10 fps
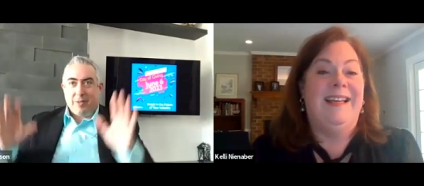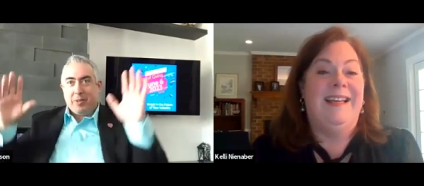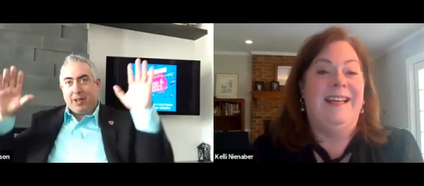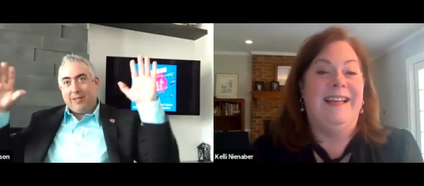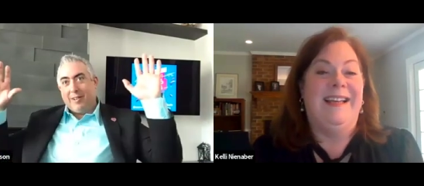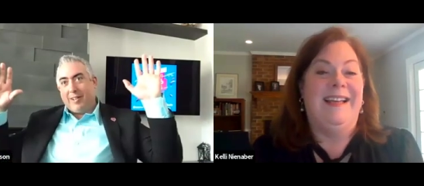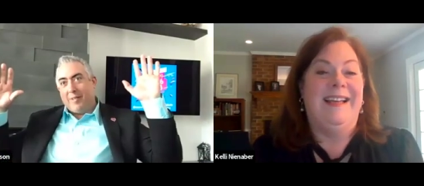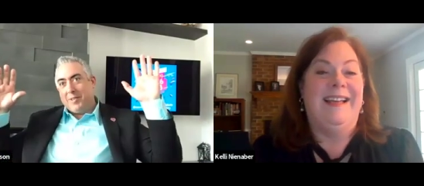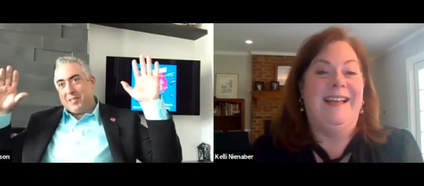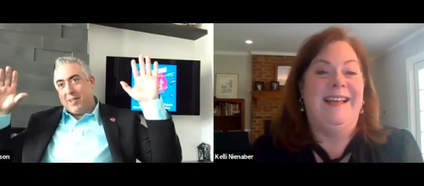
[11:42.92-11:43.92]
Speaker 1: and I'm like, look,
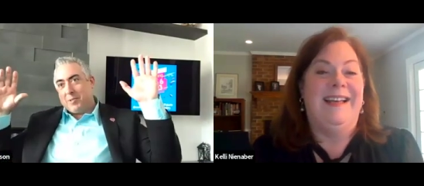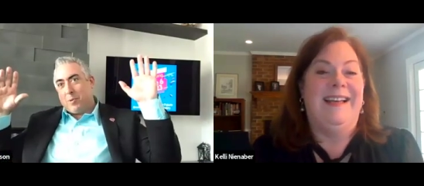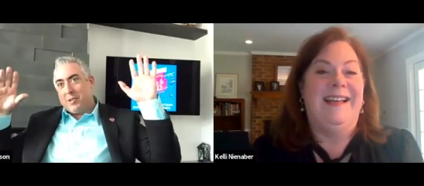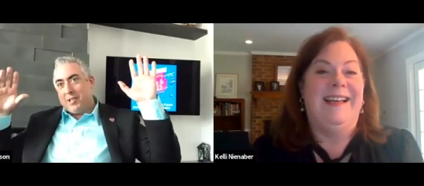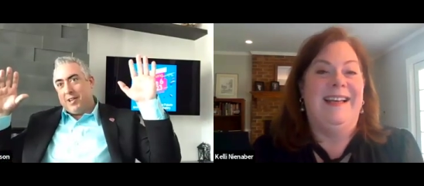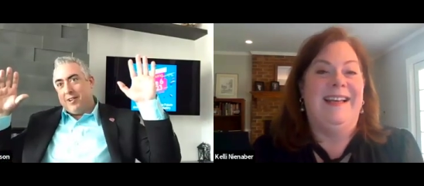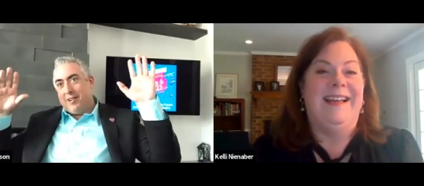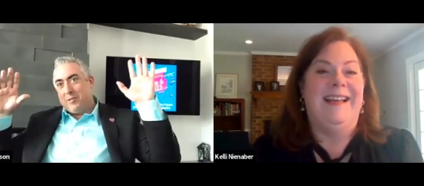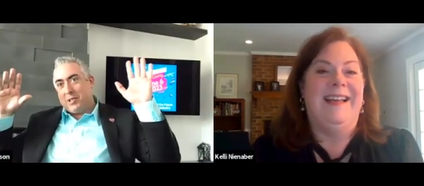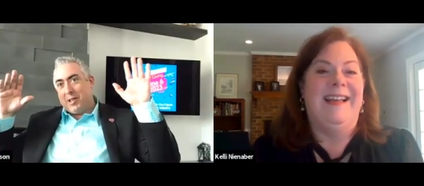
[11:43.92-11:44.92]
I'm the salesperson here.
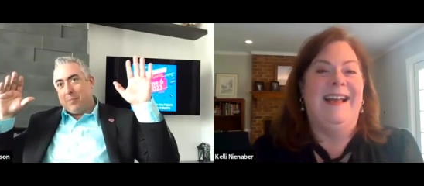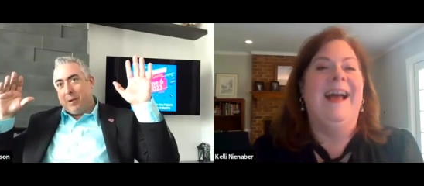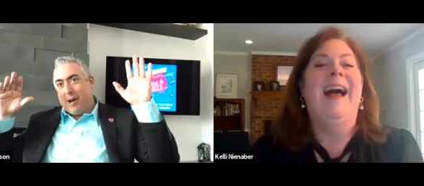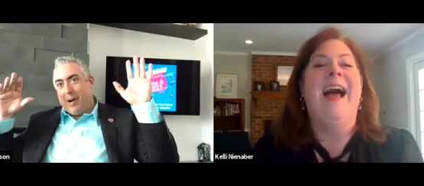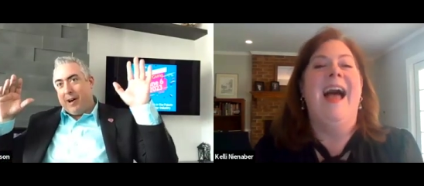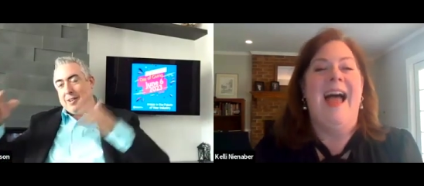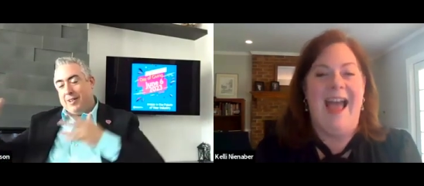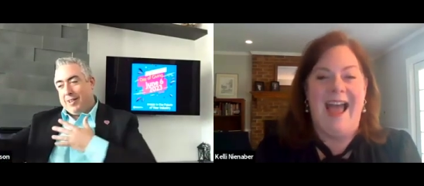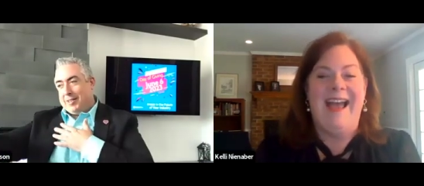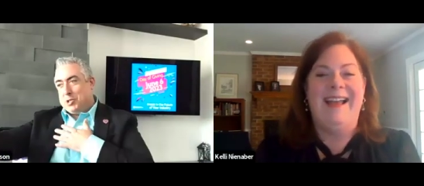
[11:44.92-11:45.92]
I'm just going to bow out
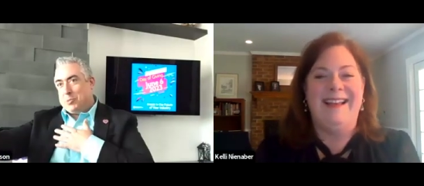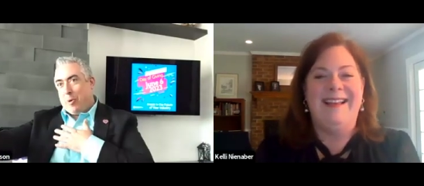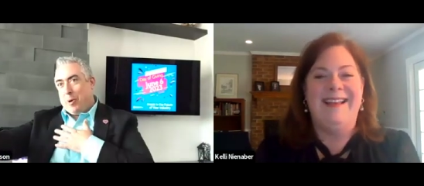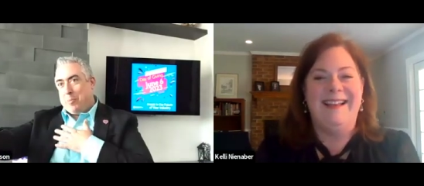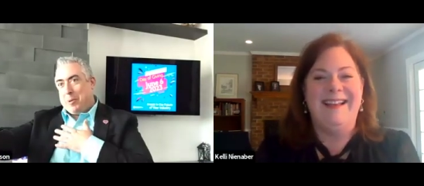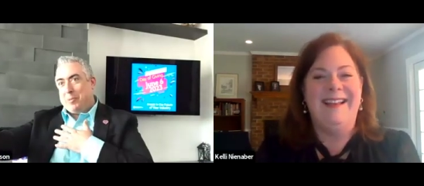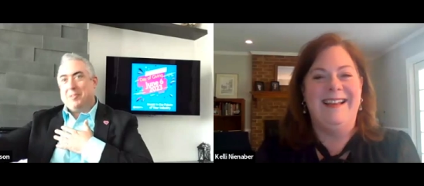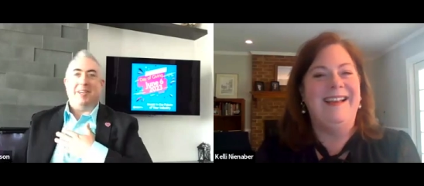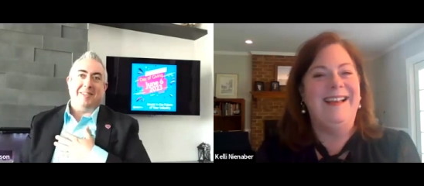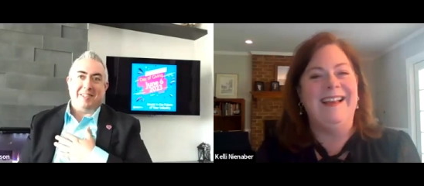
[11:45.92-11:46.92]
and let the smarter people
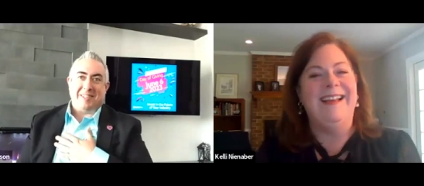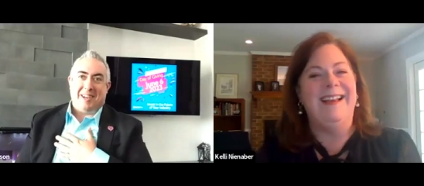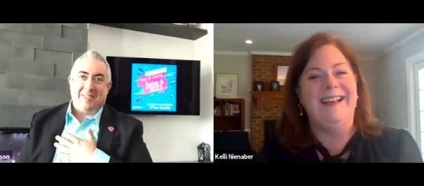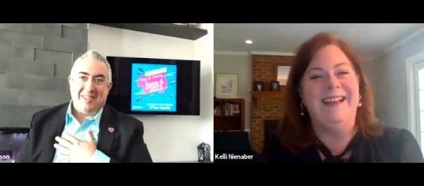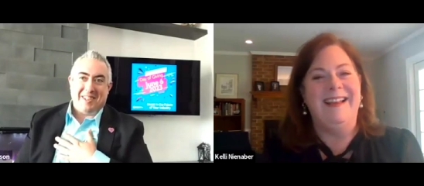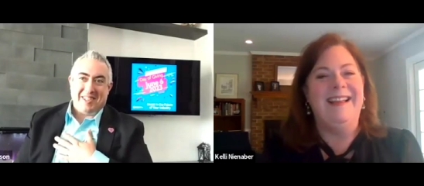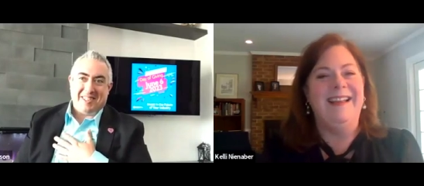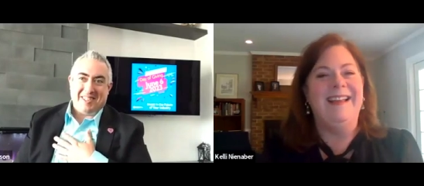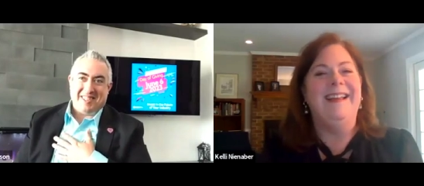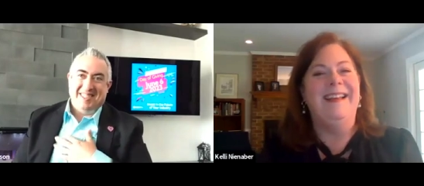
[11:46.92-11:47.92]
take these
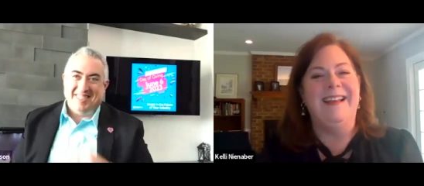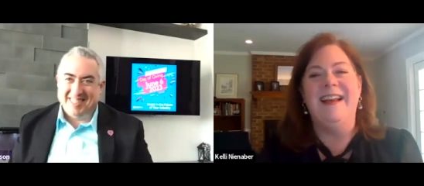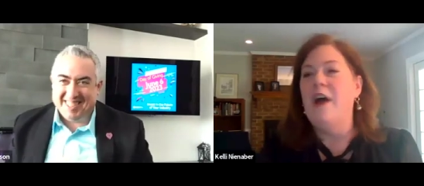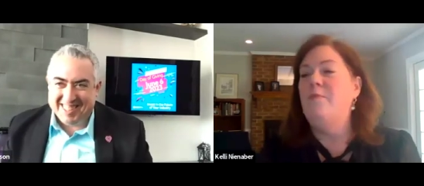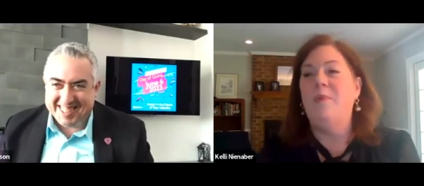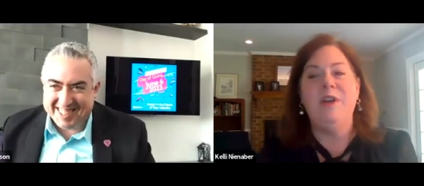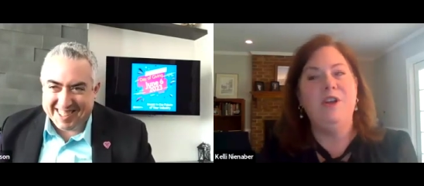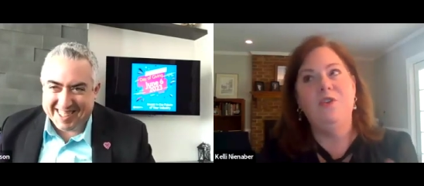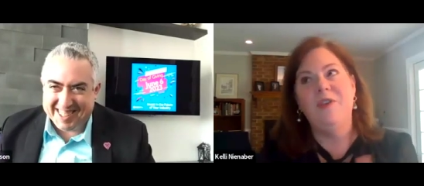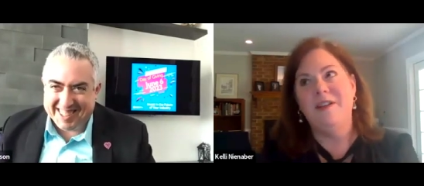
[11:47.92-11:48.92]
conversations.
Speaker 2: But you
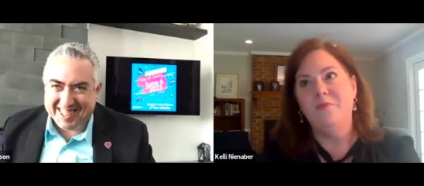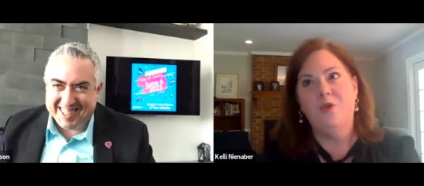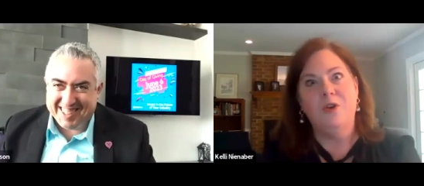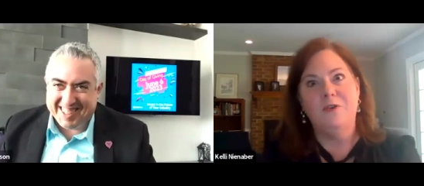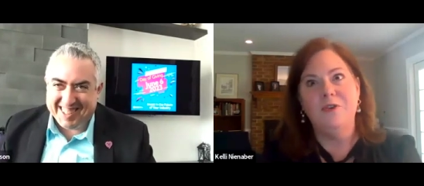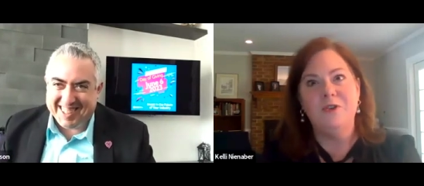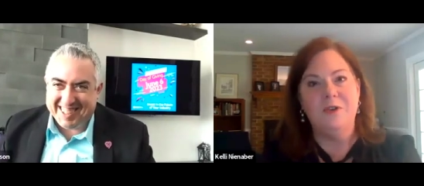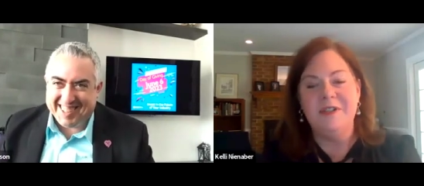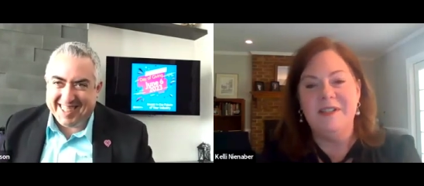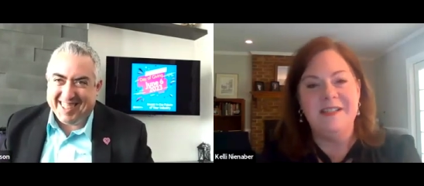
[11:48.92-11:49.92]
know that's important for
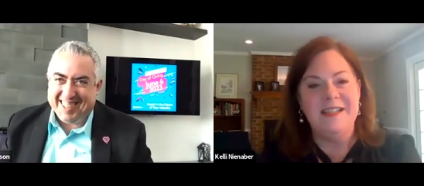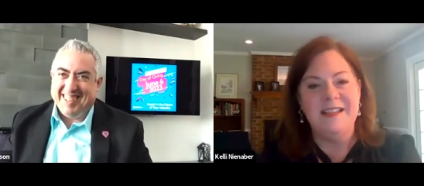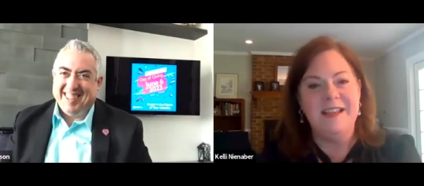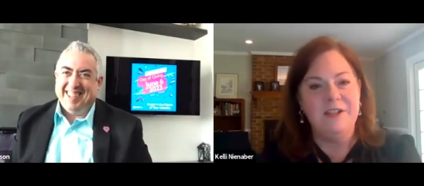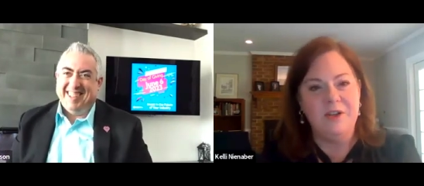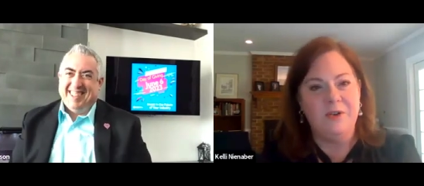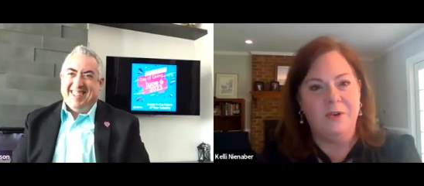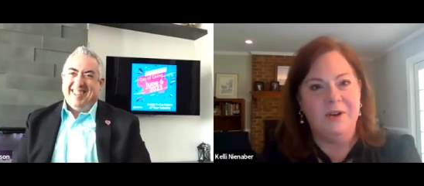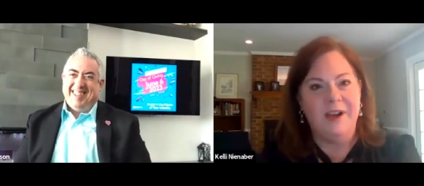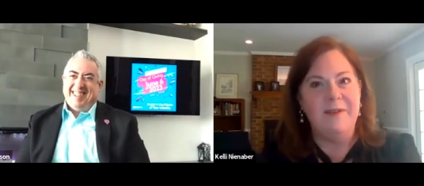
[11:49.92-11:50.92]
students to see that too.
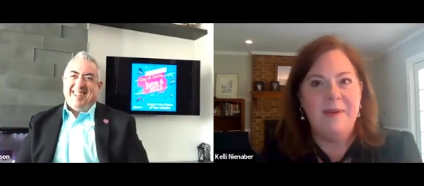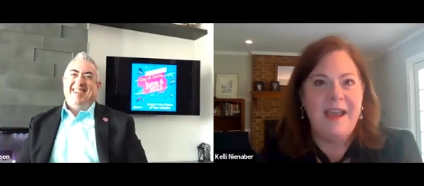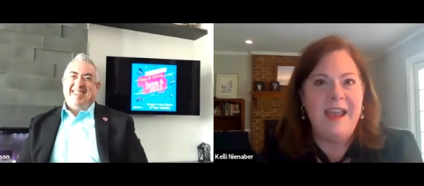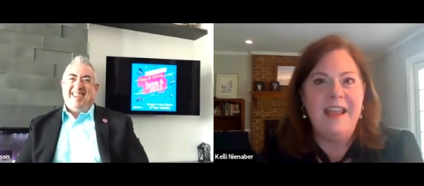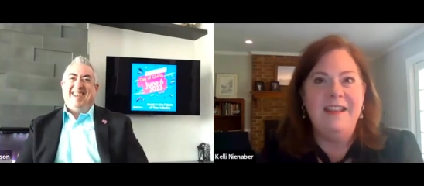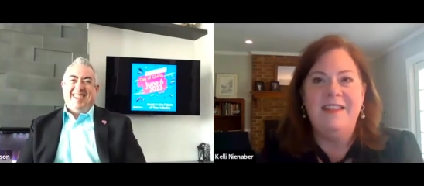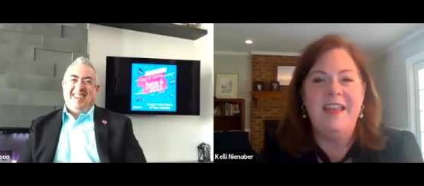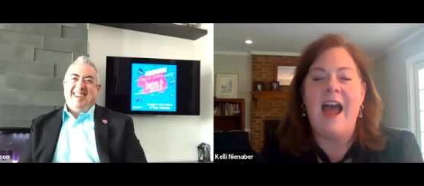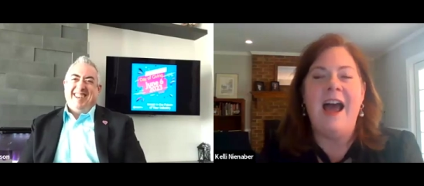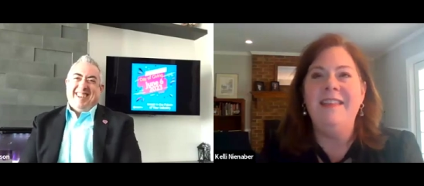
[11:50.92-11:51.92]
I, and
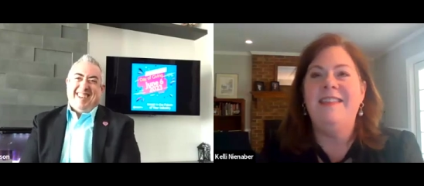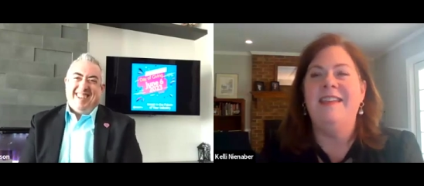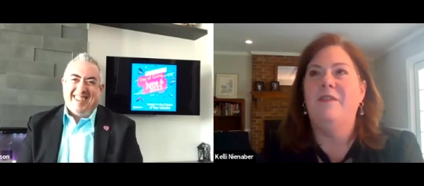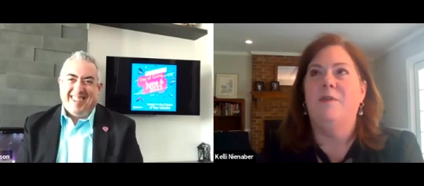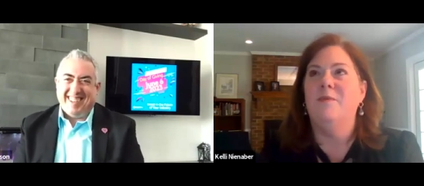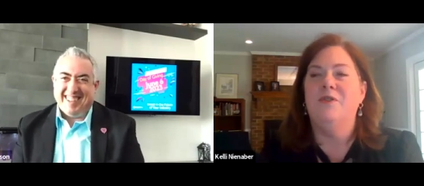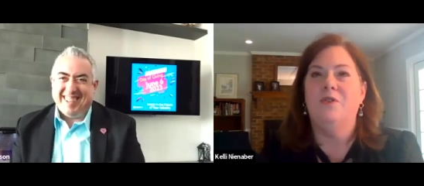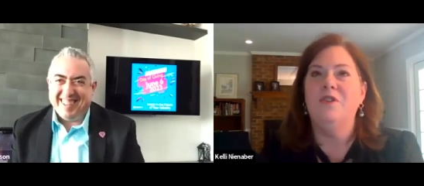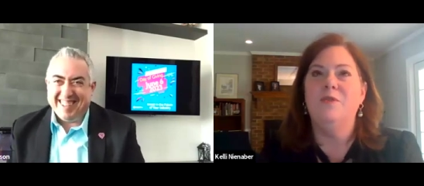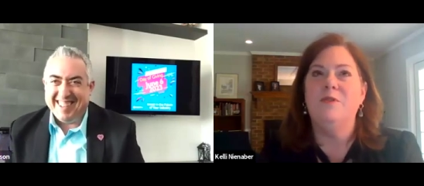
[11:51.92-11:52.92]
I think from the
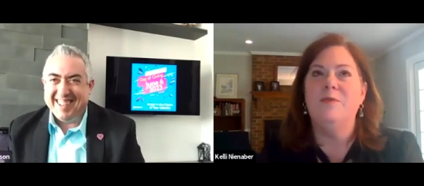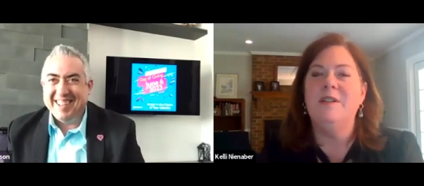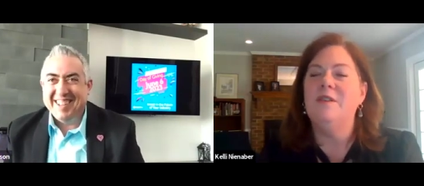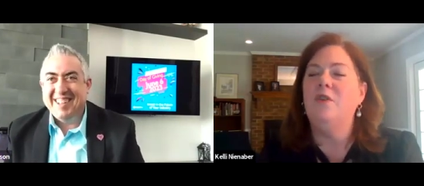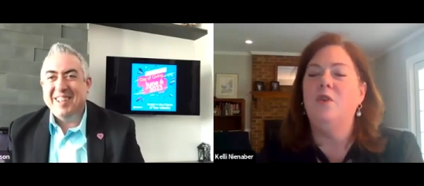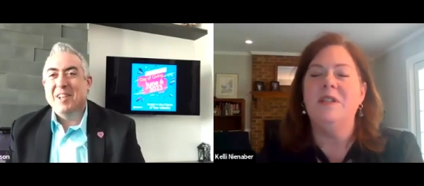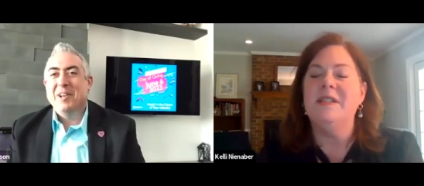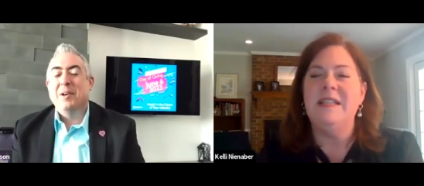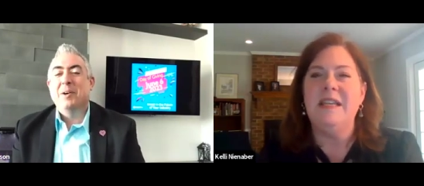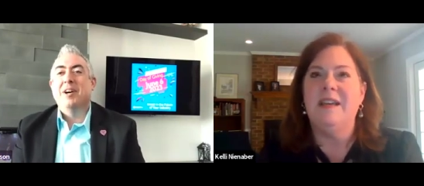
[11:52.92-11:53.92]
students' perspective, you can
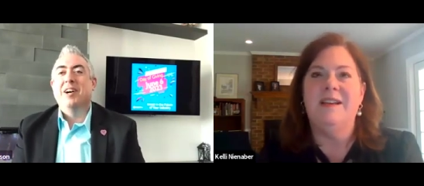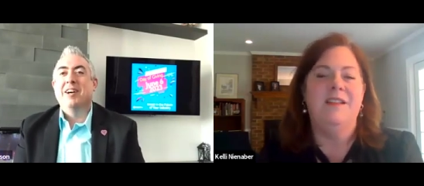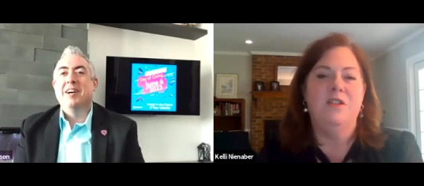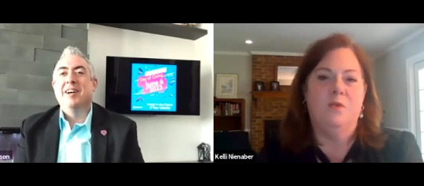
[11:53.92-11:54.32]
see it in the